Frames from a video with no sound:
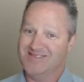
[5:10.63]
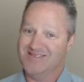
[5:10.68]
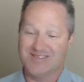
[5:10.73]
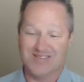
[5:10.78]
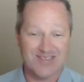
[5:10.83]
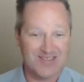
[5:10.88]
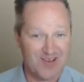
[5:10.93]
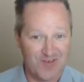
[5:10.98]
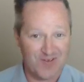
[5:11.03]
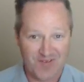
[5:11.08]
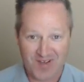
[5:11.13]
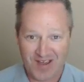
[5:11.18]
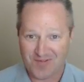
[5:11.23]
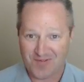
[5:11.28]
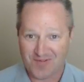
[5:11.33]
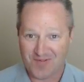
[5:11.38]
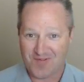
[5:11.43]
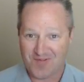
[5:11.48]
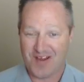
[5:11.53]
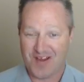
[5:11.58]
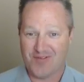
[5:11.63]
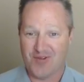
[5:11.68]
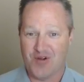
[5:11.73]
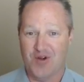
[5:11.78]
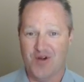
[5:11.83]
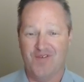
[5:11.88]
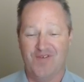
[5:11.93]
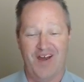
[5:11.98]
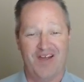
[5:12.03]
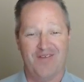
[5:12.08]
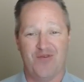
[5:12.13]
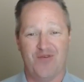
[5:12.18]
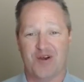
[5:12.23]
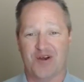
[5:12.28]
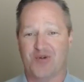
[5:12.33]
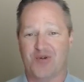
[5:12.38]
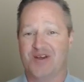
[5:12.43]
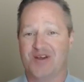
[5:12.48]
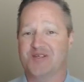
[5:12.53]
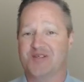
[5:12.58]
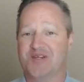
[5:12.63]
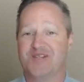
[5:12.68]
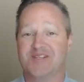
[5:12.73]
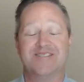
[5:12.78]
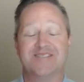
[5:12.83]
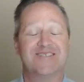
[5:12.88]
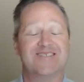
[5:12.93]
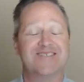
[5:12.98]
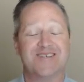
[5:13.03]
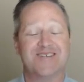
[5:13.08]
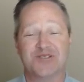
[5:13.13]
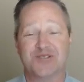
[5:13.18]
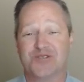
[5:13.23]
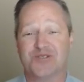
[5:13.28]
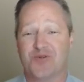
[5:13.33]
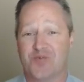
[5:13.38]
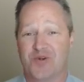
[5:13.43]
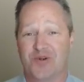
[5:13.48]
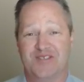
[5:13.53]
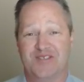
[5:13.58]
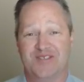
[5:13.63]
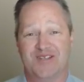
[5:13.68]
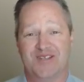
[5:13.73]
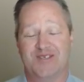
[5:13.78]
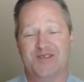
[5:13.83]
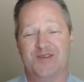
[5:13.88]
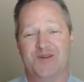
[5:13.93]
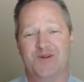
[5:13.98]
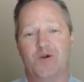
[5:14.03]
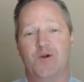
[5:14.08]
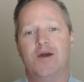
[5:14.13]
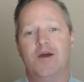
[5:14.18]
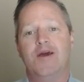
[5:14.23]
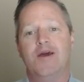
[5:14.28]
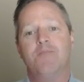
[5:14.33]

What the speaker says: Still five-word question, still super easy to do.